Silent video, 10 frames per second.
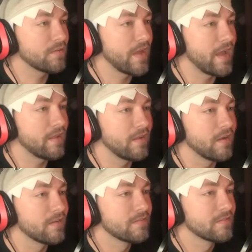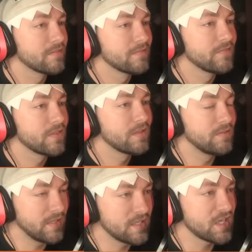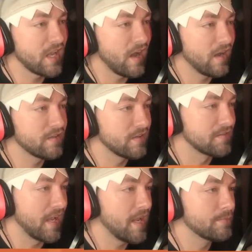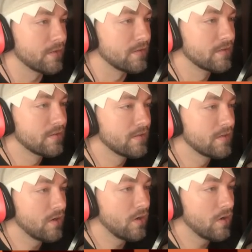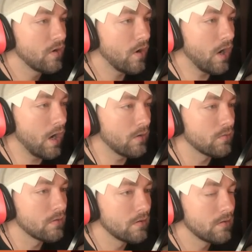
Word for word: of that here. You DJ on the table. Oh!